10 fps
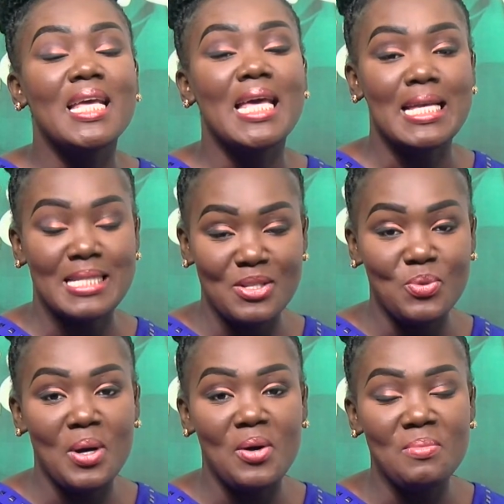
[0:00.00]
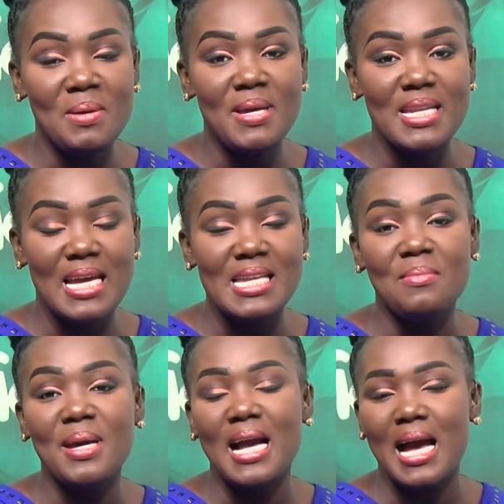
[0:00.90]
It is well. Mimi dear dear
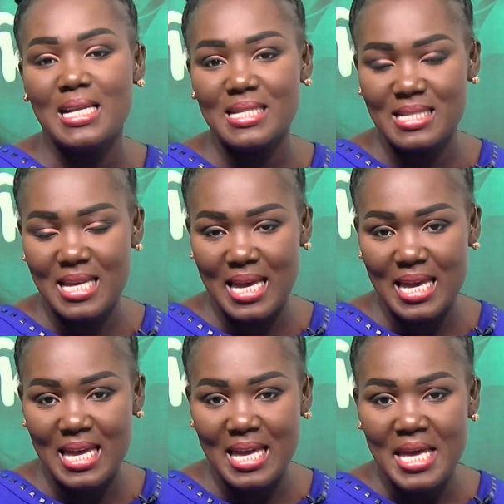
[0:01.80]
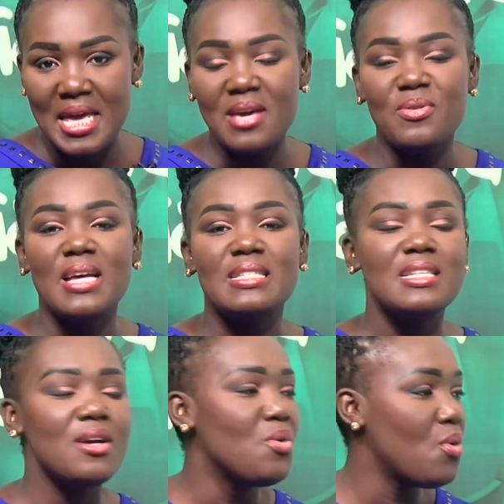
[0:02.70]
me can say If you ask
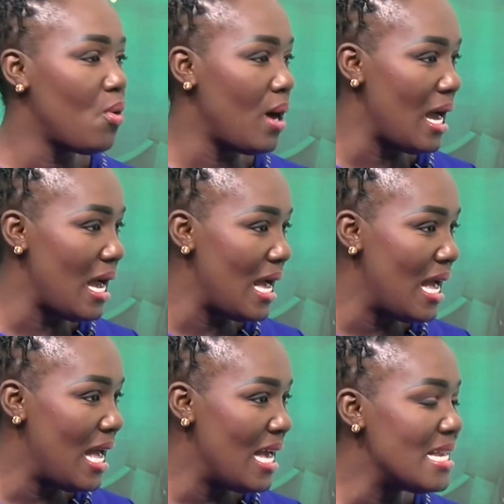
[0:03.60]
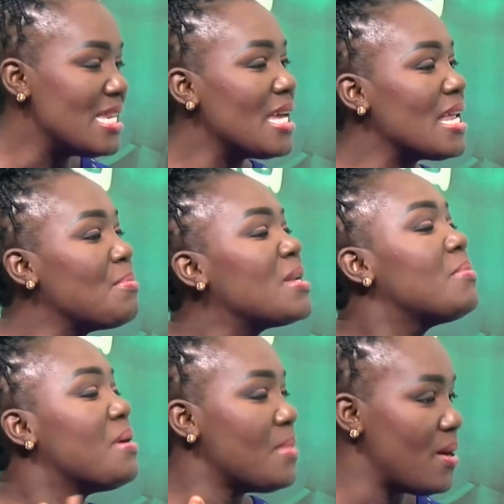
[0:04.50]
the old war, the idea made
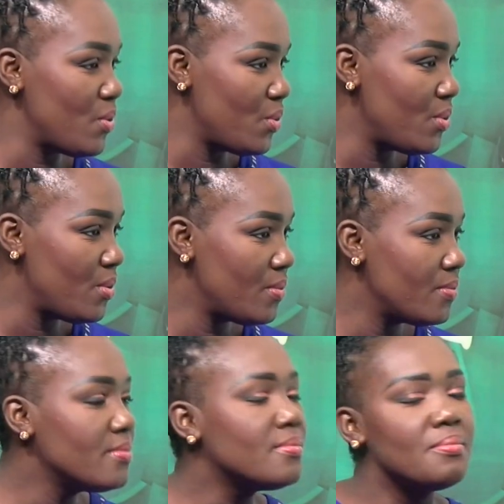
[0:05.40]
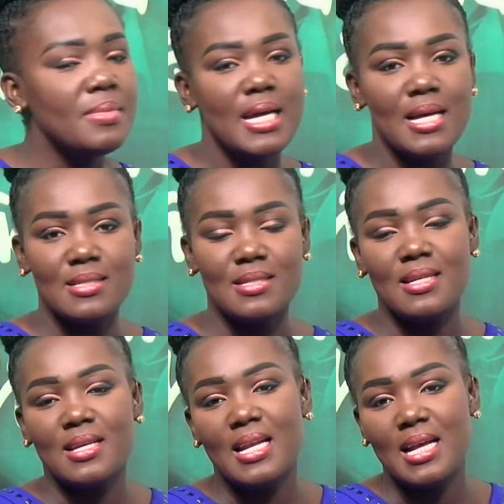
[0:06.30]
a mound. As all you made us,
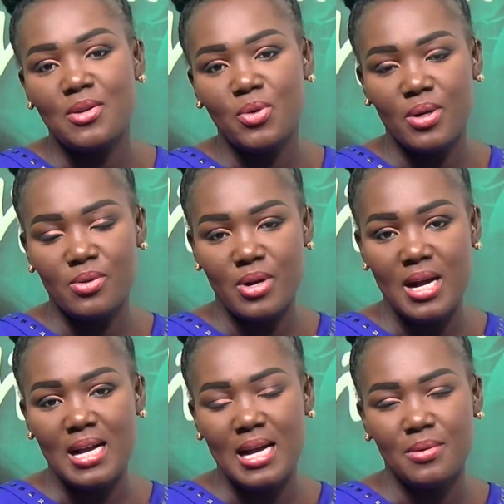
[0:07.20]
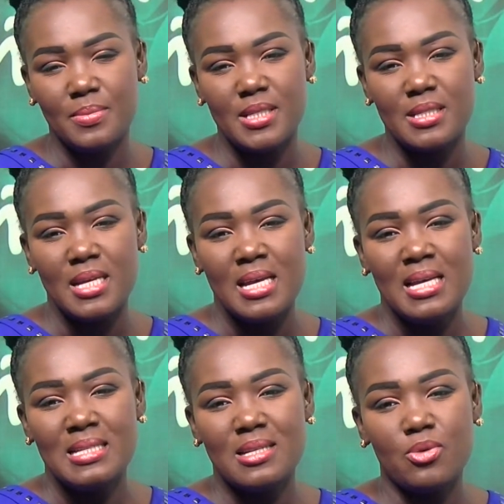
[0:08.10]
and a dog crack, but
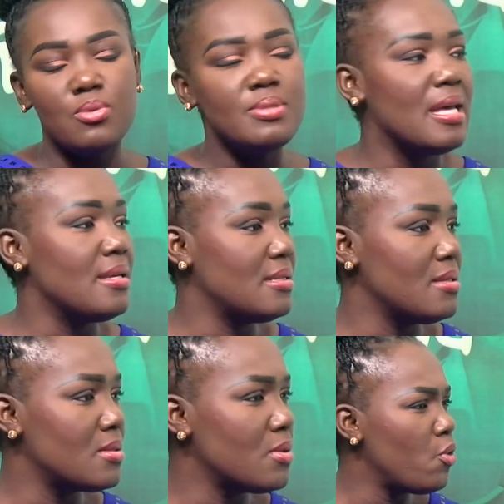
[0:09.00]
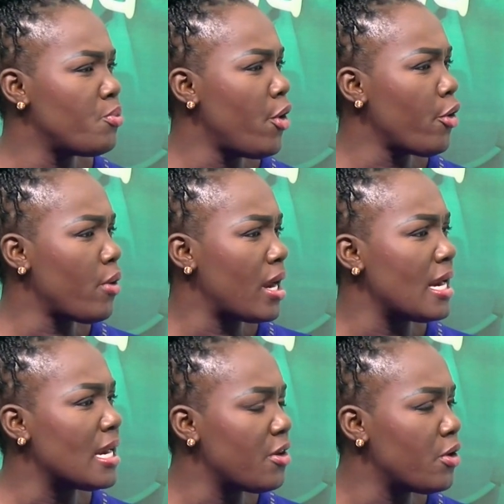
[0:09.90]
circumstances we all cry
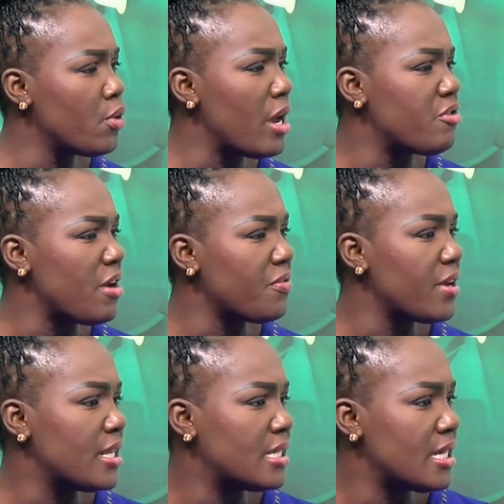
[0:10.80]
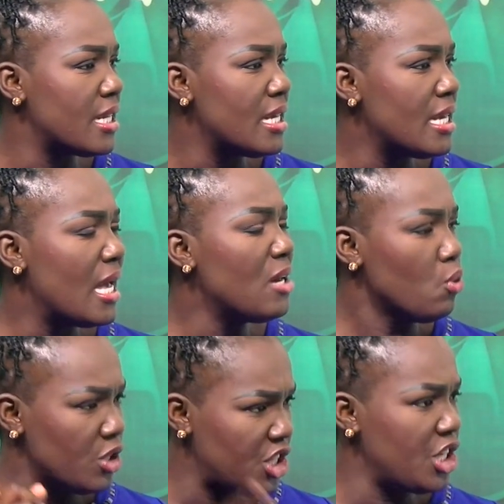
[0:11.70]
none of you know H F I and
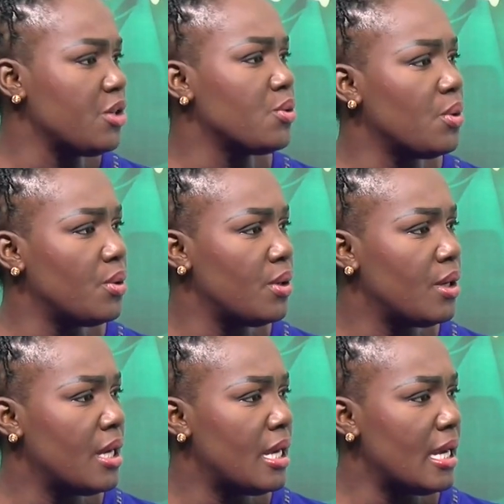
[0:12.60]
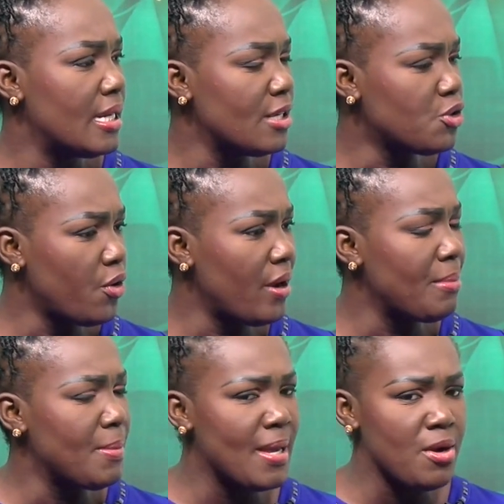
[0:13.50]
watch you know. And that story I
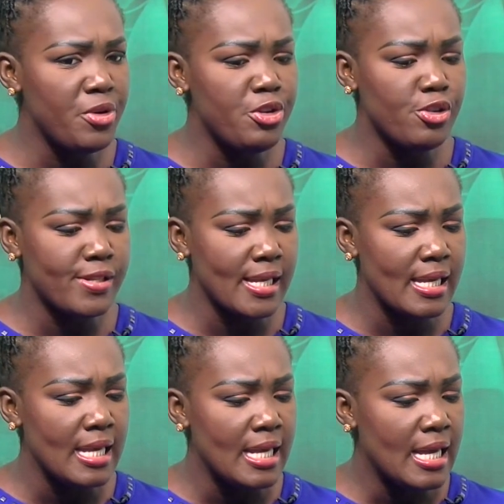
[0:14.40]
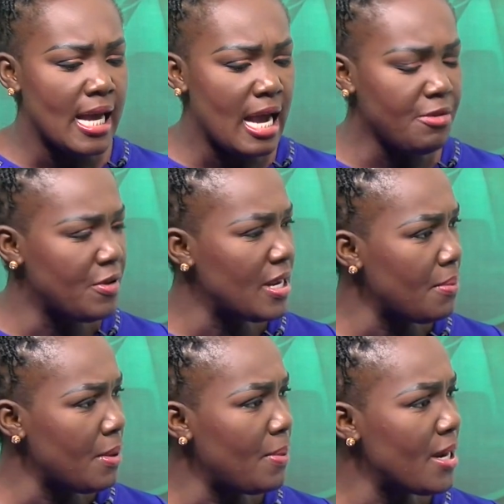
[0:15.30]
may be a radio say. I feel na
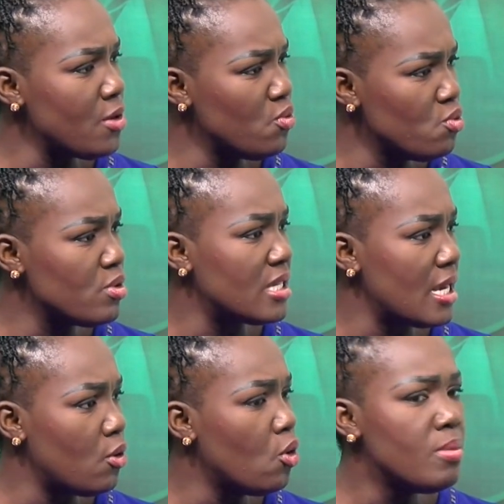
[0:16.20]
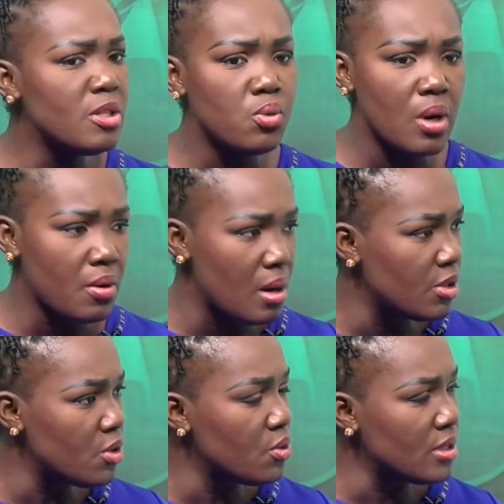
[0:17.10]
papa ne hunu say, oh, betu kwa kwa
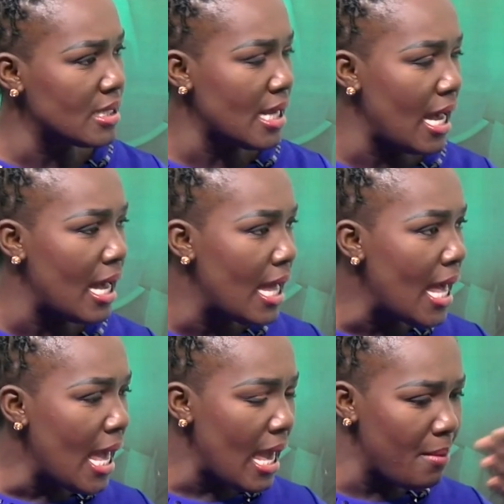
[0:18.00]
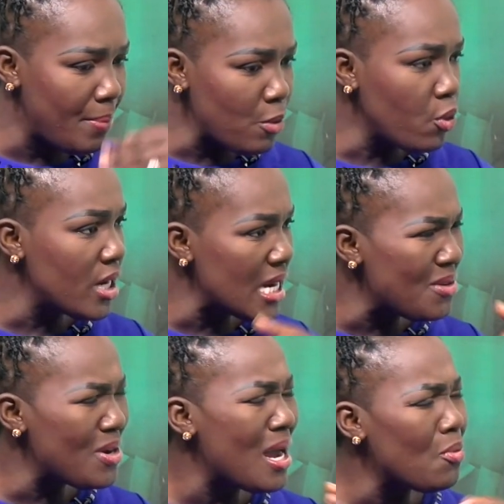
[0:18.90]
between us, ha, a ban on any
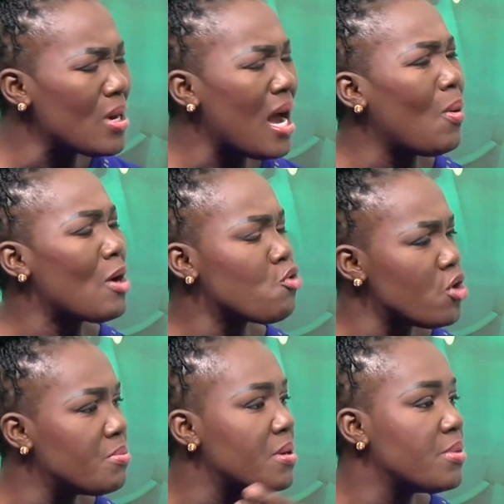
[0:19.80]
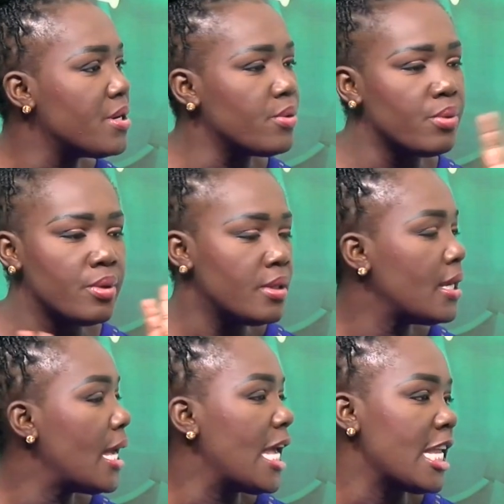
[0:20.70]
year now, one hour don't be brino,
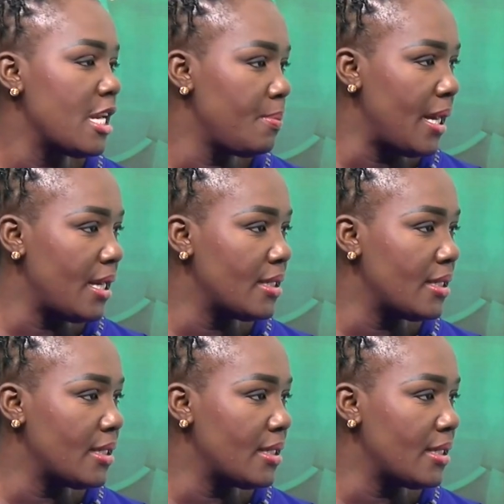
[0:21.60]
and yeneba.